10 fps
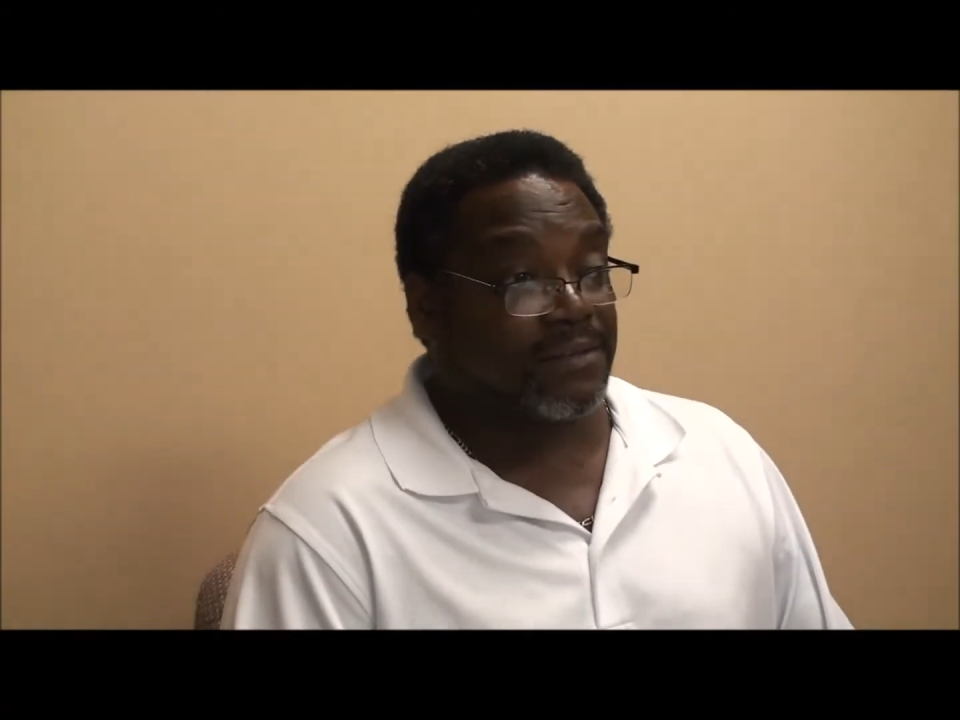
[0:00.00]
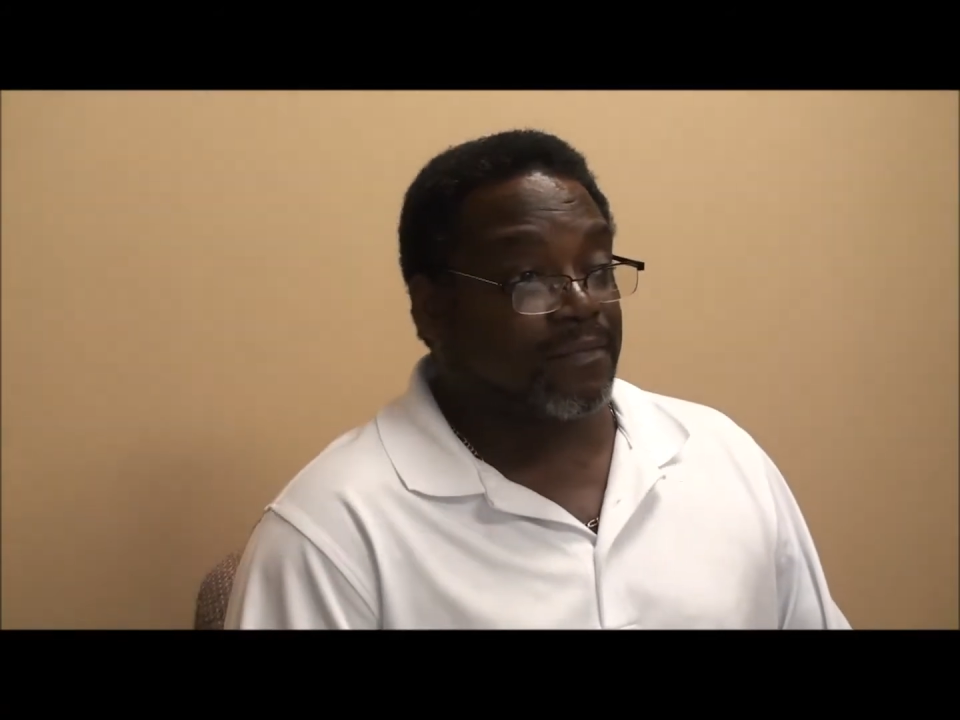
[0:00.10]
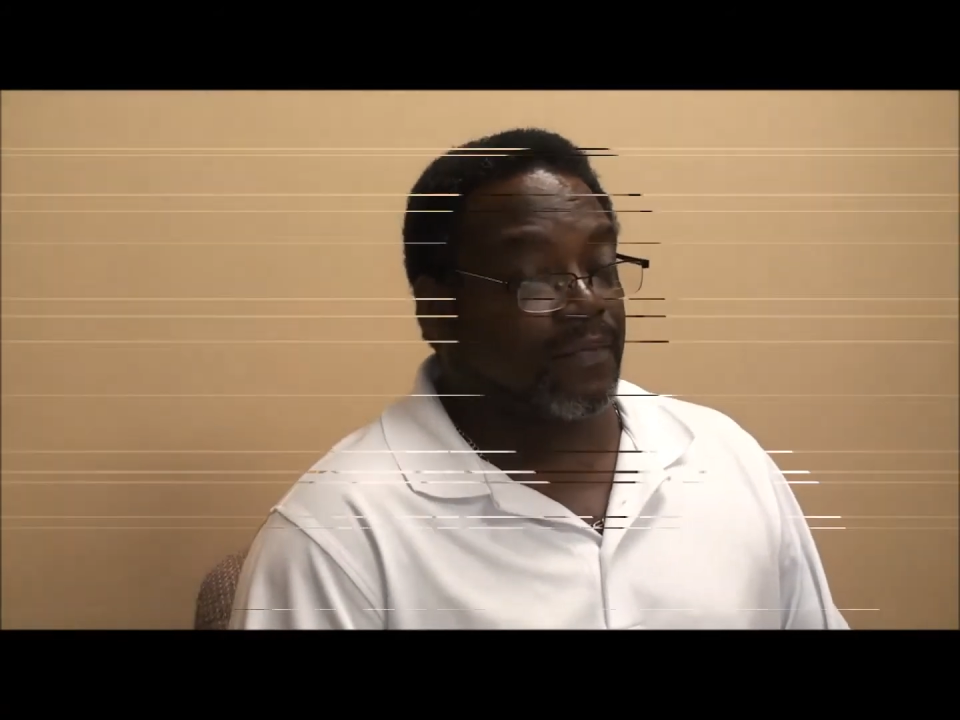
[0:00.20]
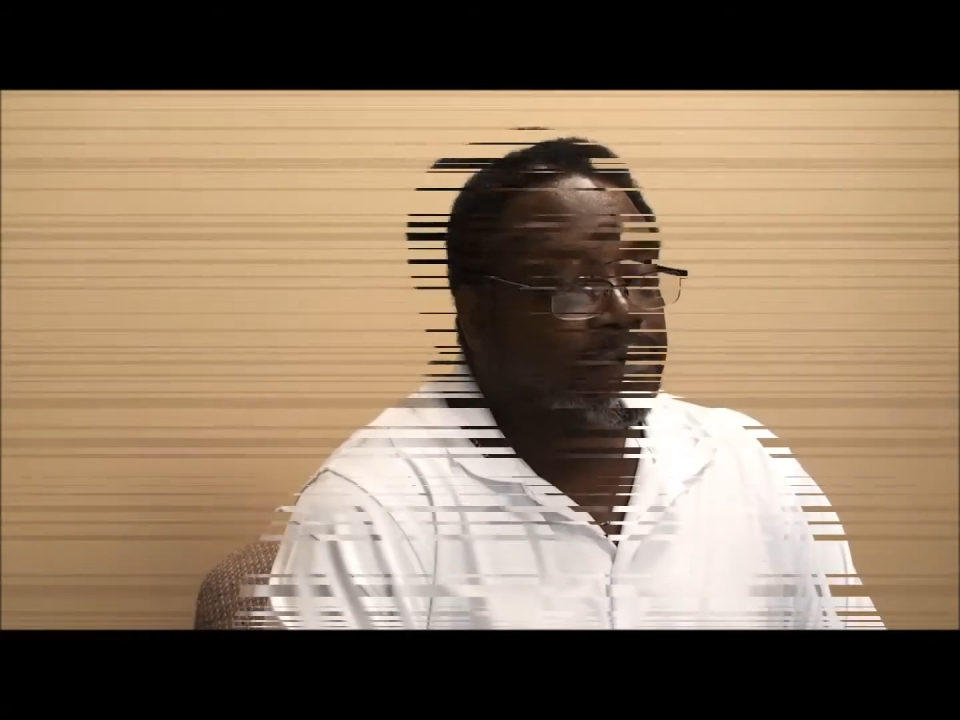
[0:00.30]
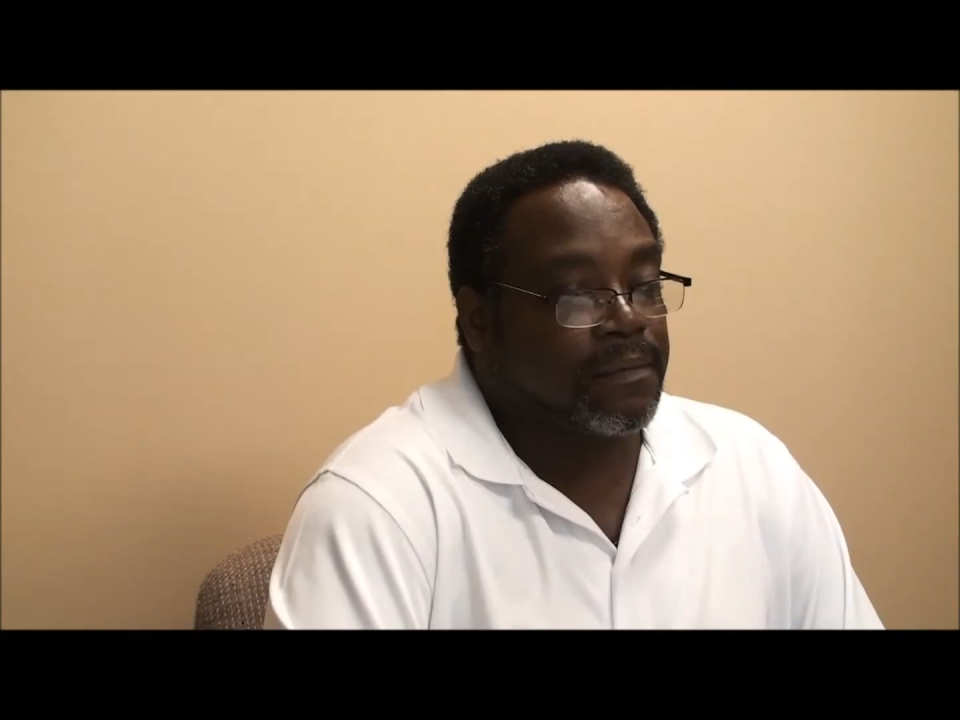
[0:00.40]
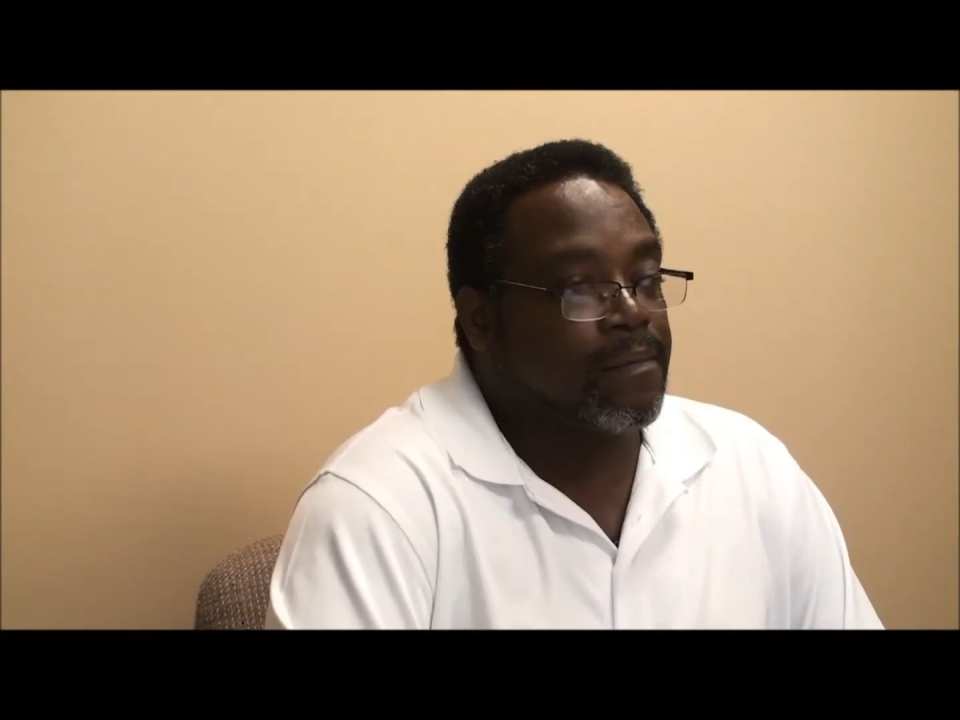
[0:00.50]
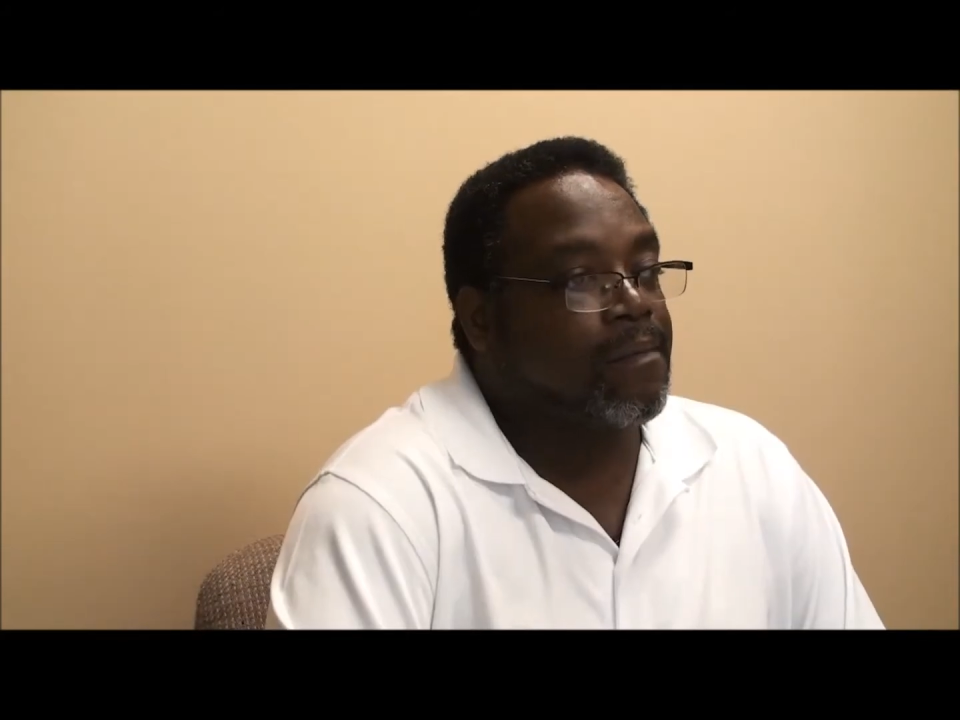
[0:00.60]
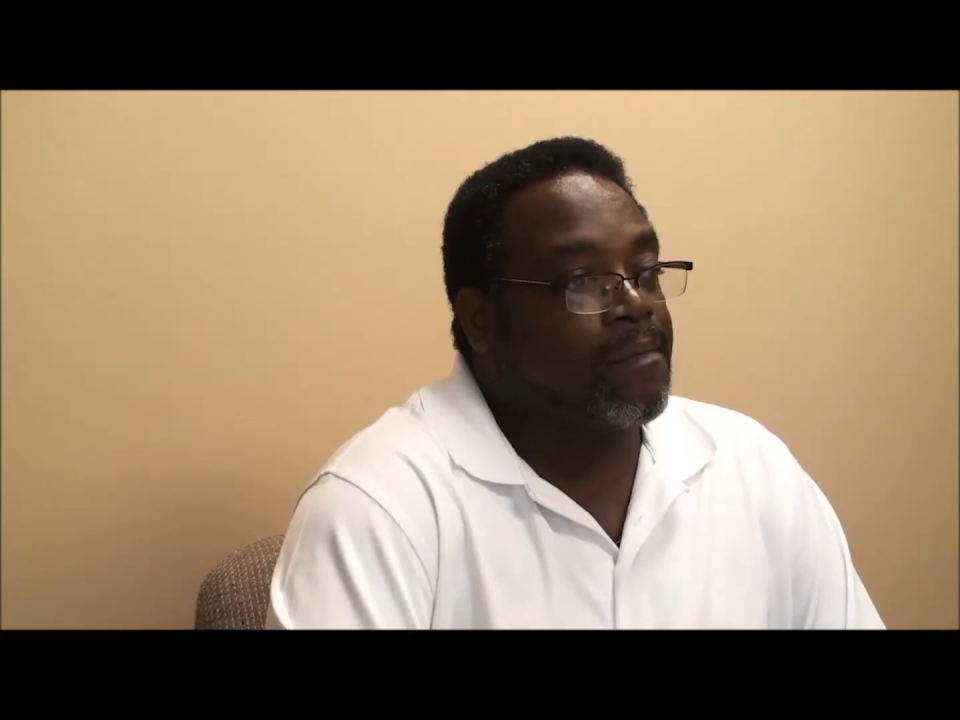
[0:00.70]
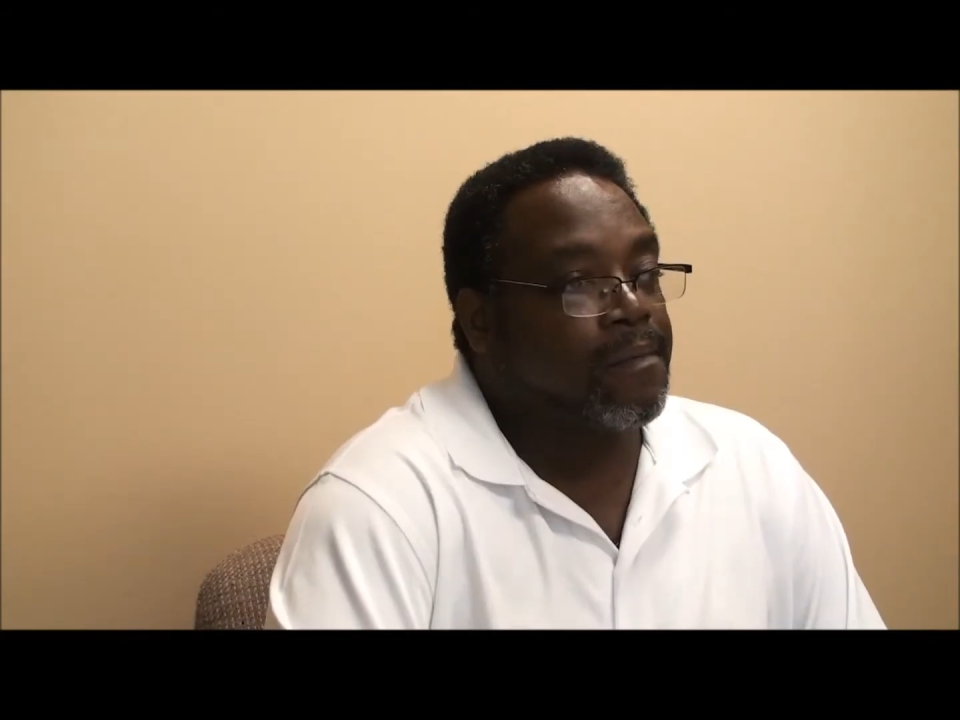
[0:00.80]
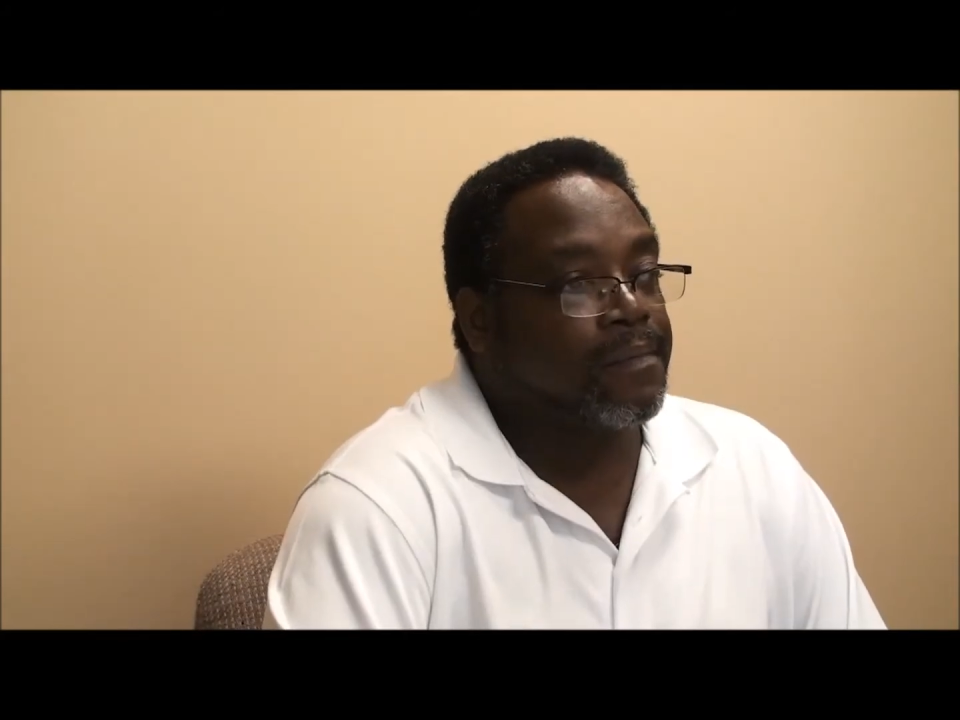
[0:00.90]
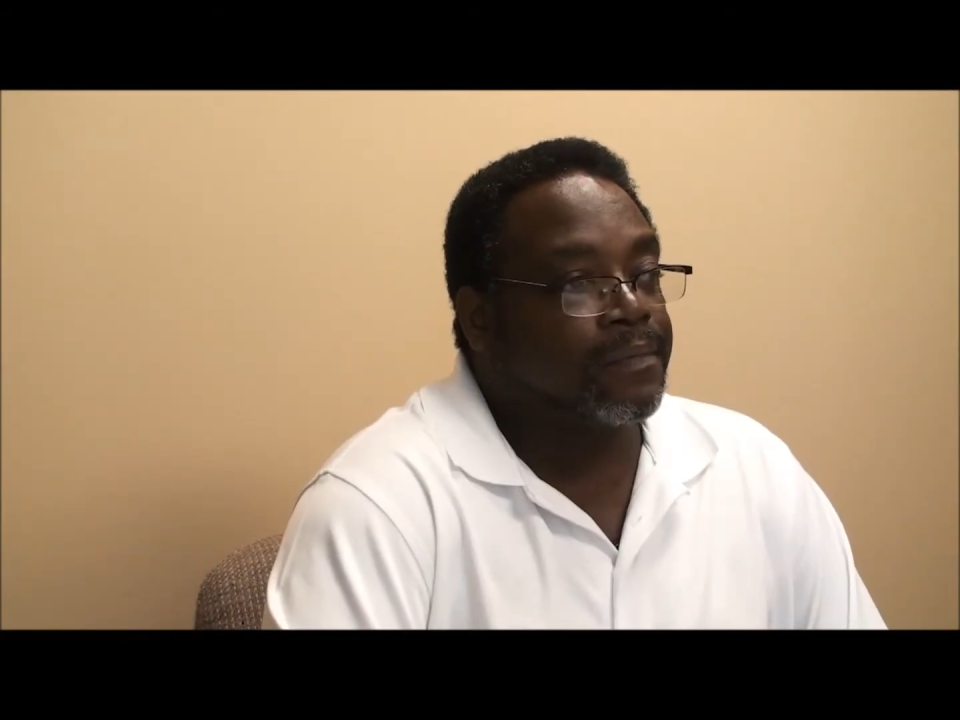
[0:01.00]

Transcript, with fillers: And you're back to